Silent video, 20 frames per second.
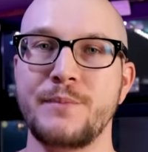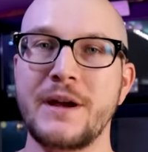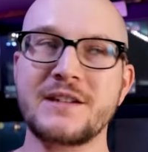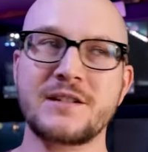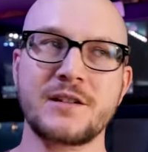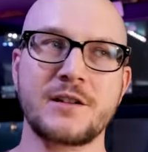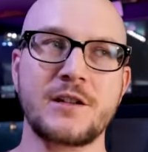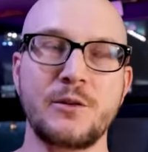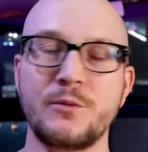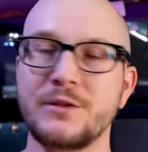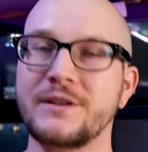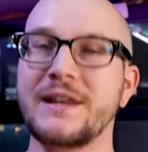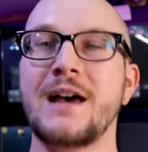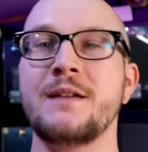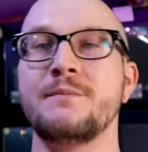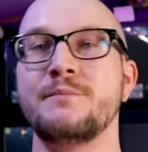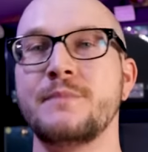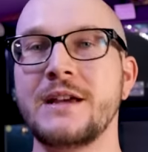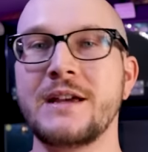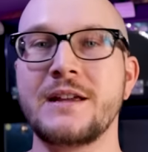Basically what
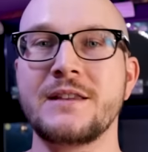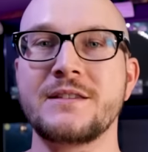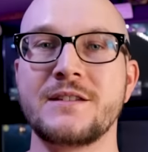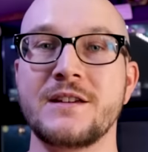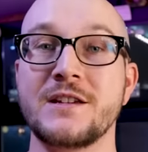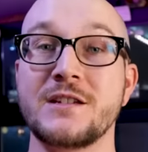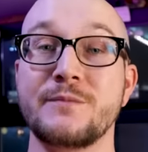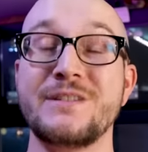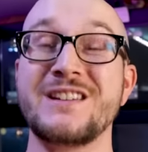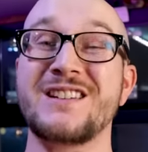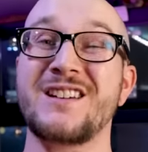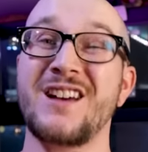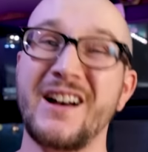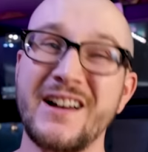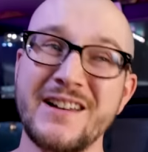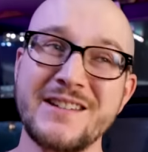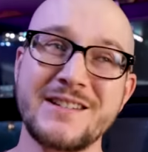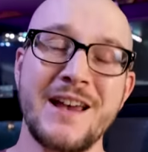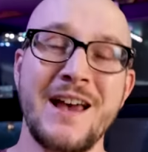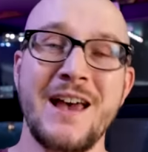that means is
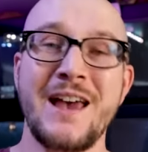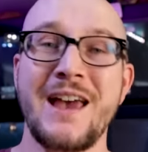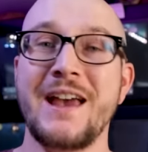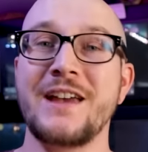because